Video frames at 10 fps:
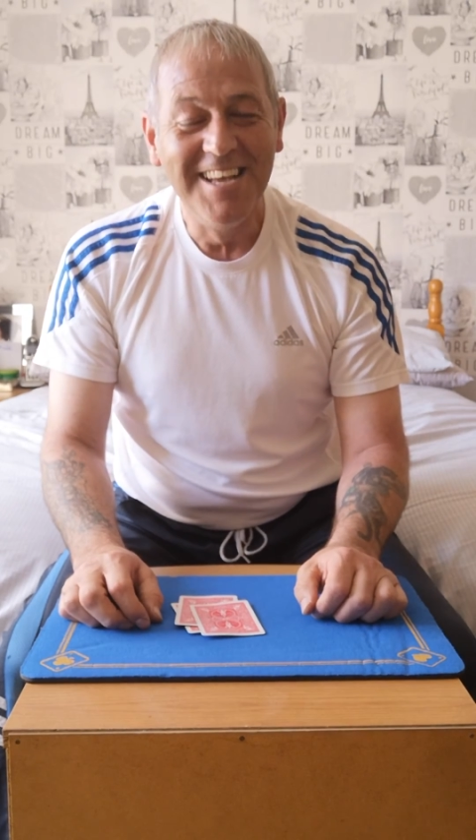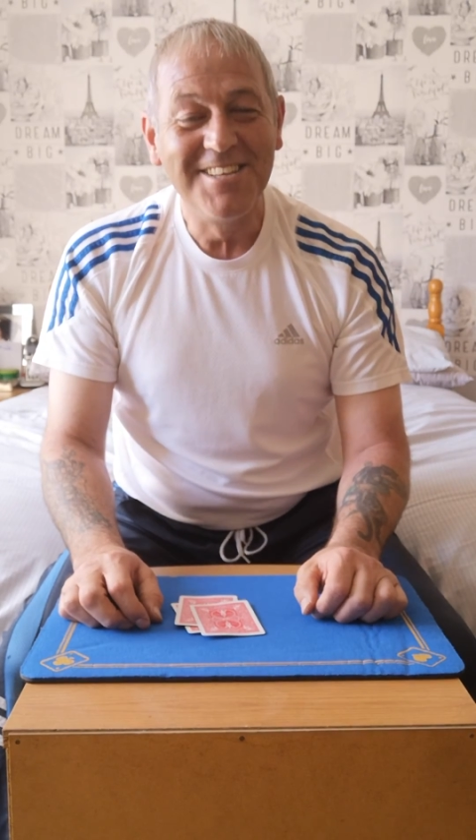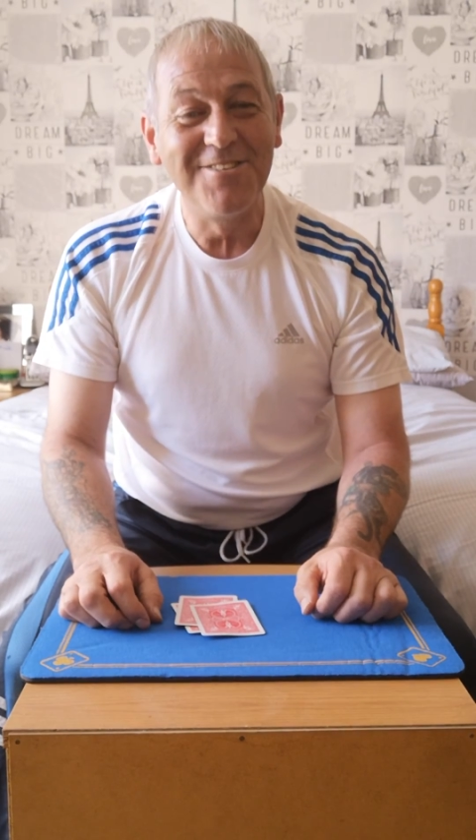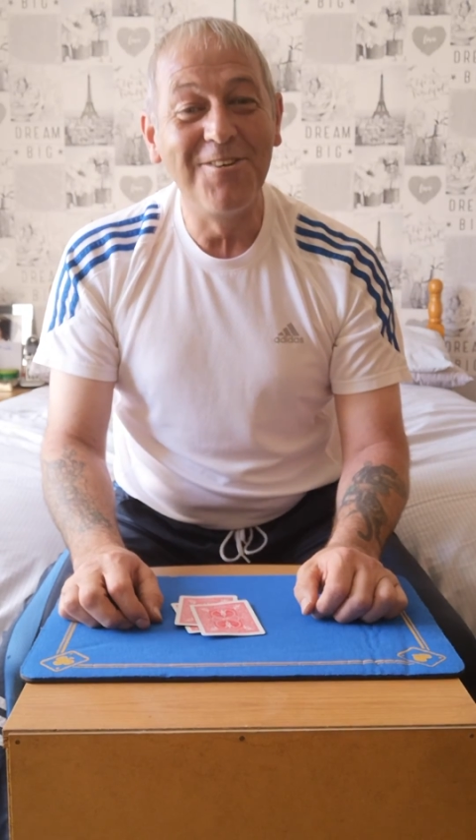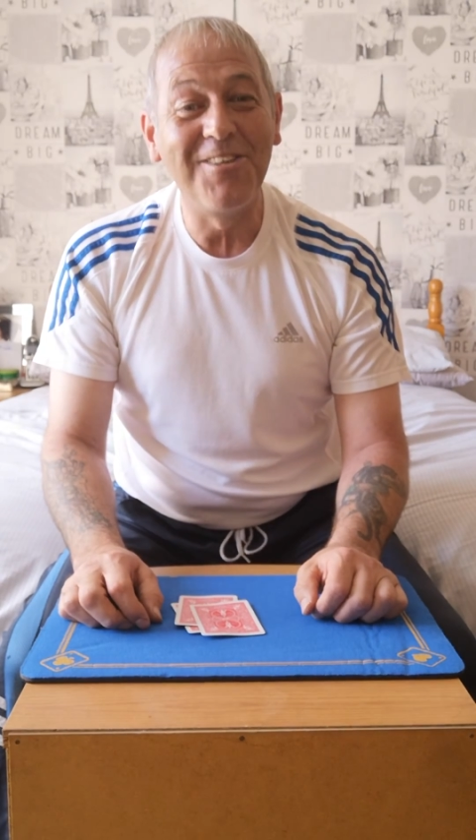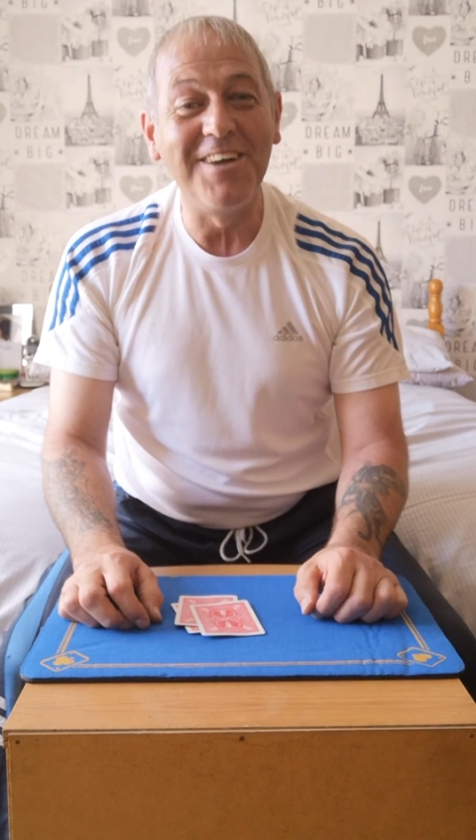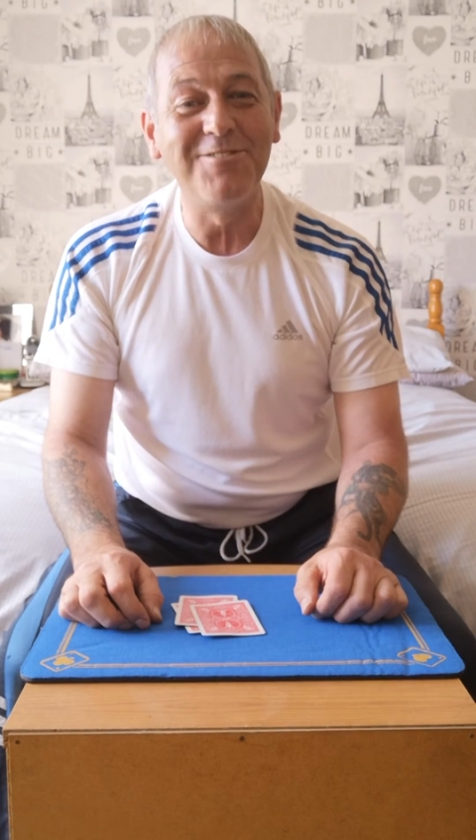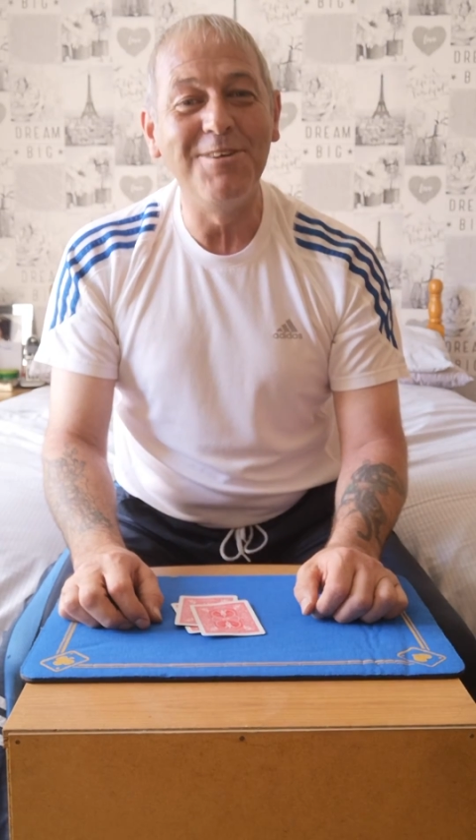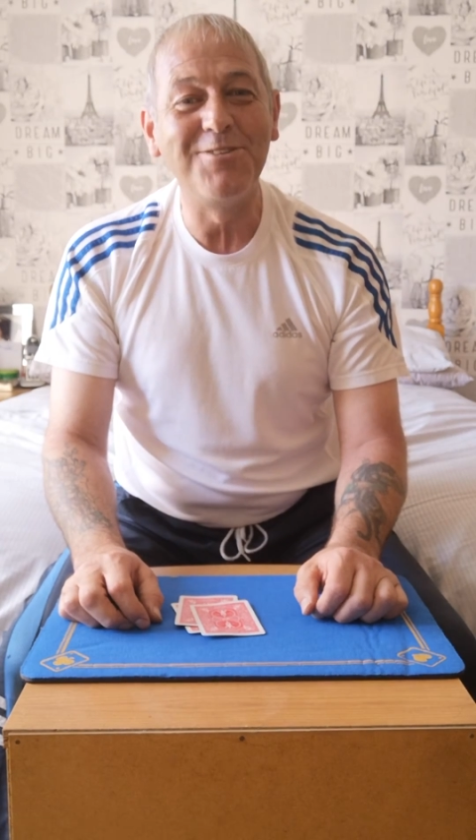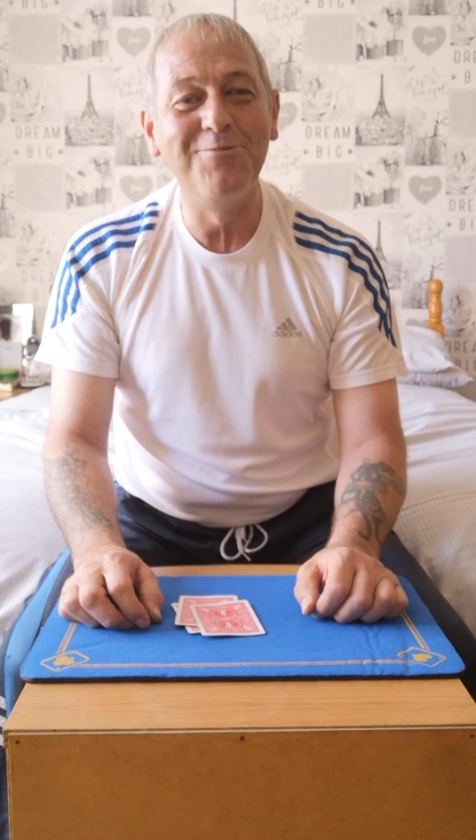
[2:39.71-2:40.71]
So thanks so
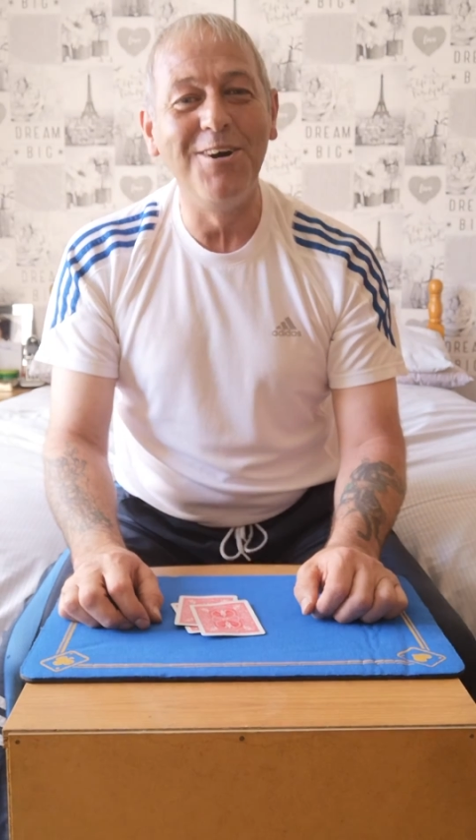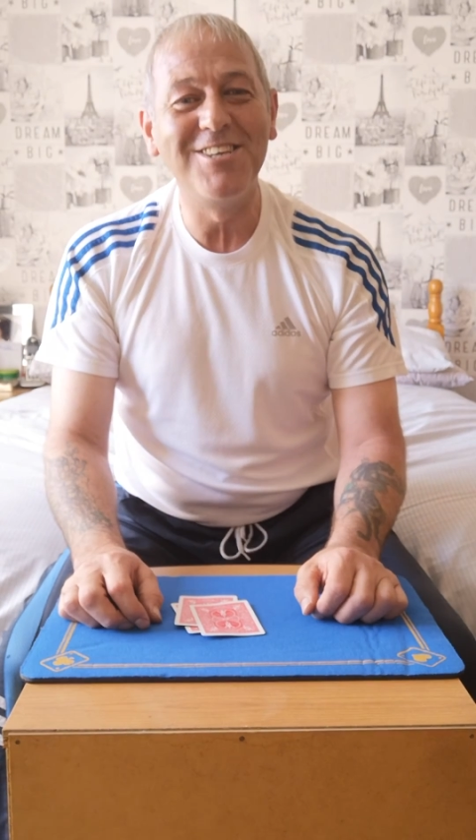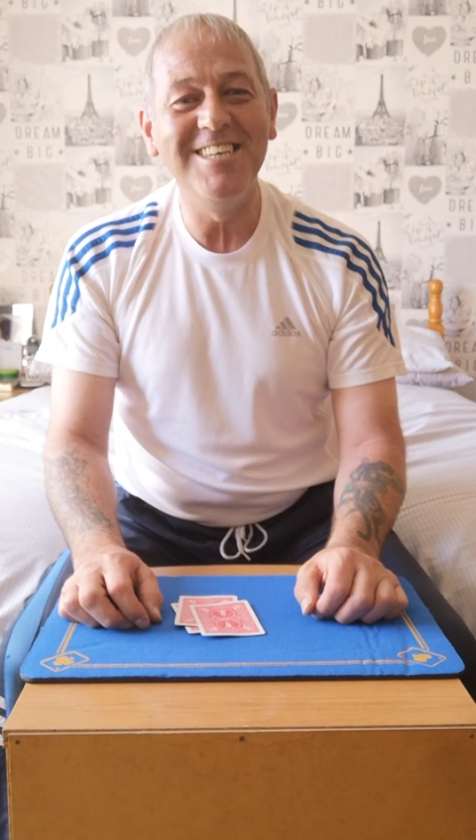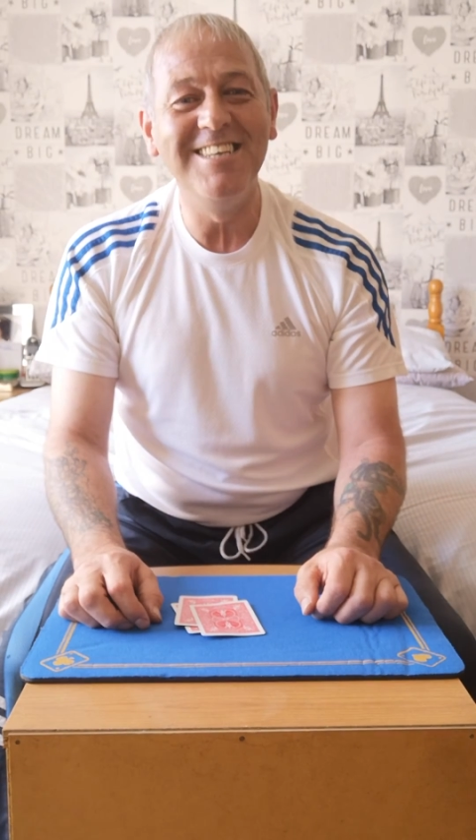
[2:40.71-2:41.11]
much for watching,